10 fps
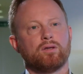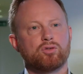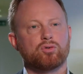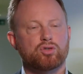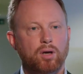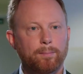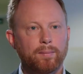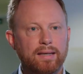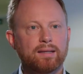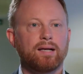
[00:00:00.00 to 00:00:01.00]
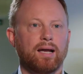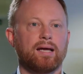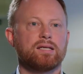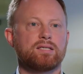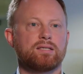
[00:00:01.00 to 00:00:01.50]
So some end
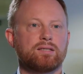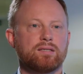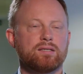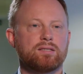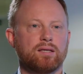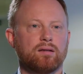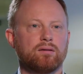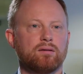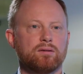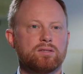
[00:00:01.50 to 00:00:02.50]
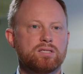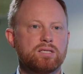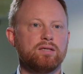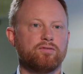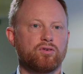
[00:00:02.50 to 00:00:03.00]
clients still
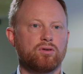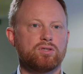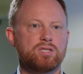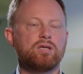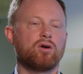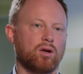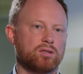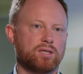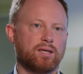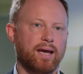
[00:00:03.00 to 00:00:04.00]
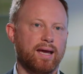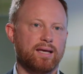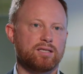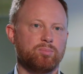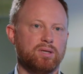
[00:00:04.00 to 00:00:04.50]
see content
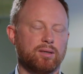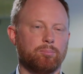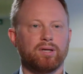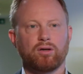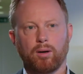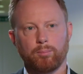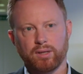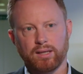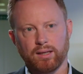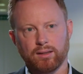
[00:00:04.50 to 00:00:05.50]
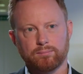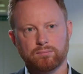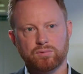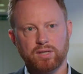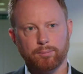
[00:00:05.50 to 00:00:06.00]
as being a bit complicated,
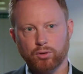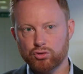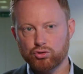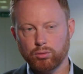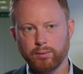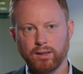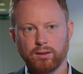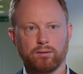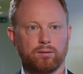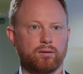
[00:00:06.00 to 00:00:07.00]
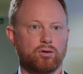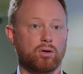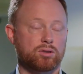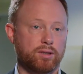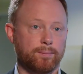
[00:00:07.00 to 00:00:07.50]
time-consuming,
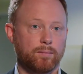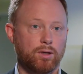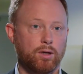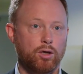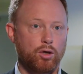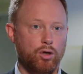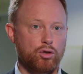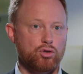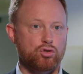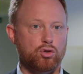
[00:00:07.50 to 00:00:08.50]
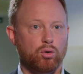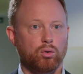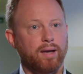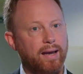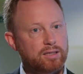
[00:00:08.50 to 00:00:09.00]
costly.
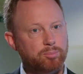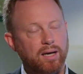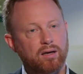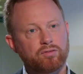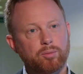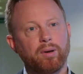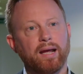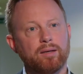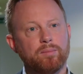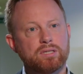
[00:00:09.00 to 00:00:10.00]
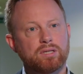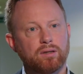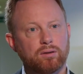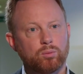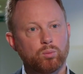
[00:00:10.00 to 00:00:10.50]
So as part of the planned
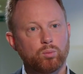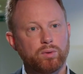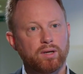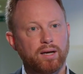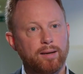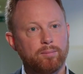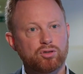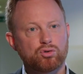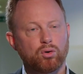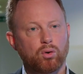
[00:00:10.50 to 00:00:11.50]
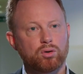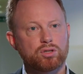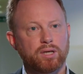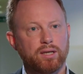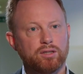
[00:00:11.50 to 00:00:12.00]
emission, we are aiming to
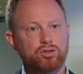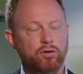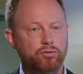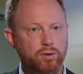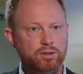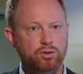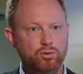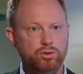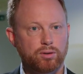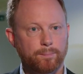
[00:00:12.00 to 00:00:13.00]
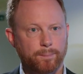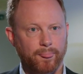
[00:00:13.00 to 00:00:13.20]
launch a software solution